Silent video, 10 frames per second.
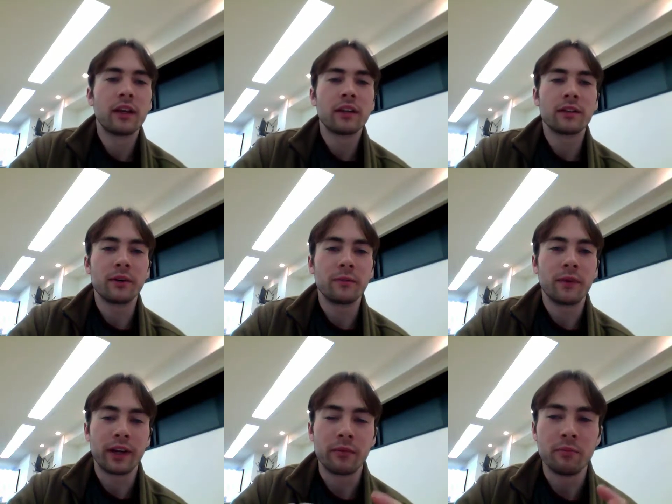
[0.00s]
So
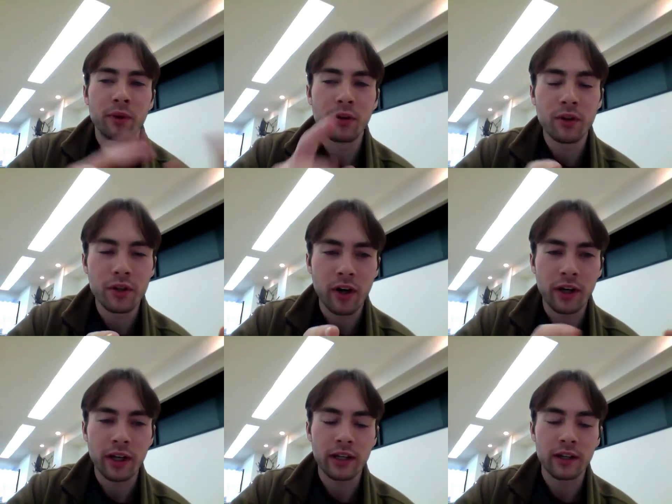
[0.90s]
like computer
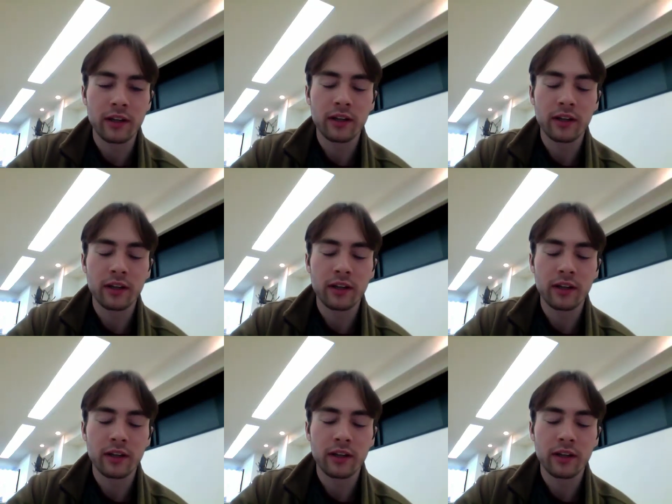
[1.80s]
jargon